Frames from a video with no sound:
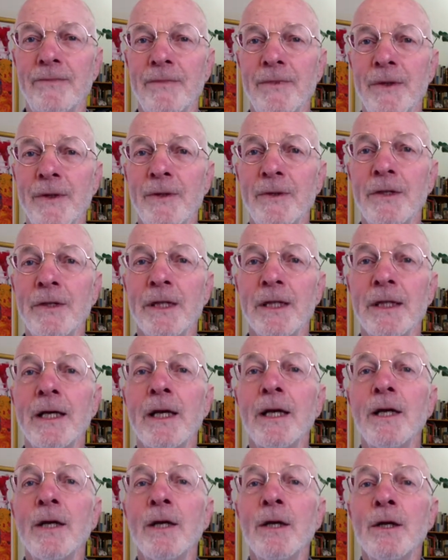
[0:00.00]
Okay,
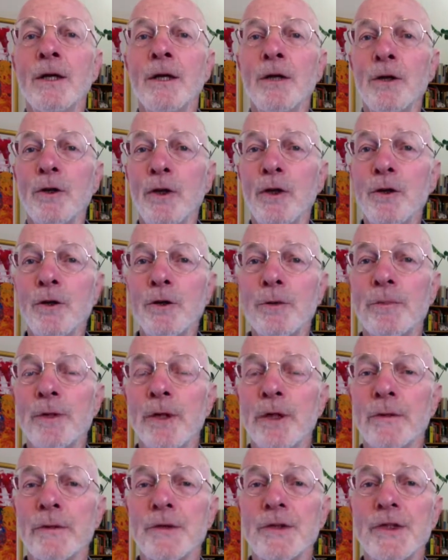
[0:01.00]
lower the
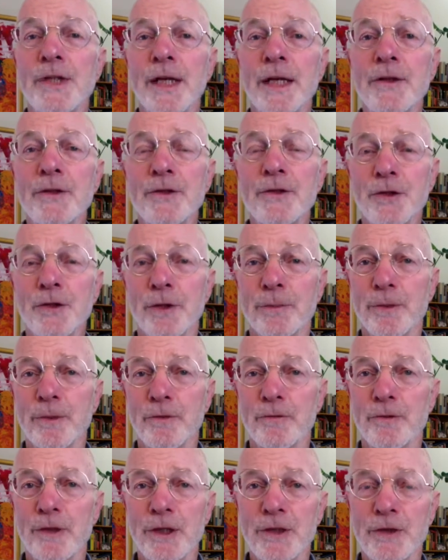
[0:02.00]
pelvis down, stop
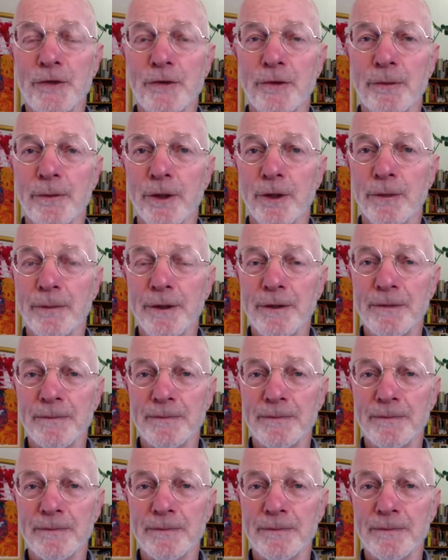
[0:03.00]
and rest for a moment.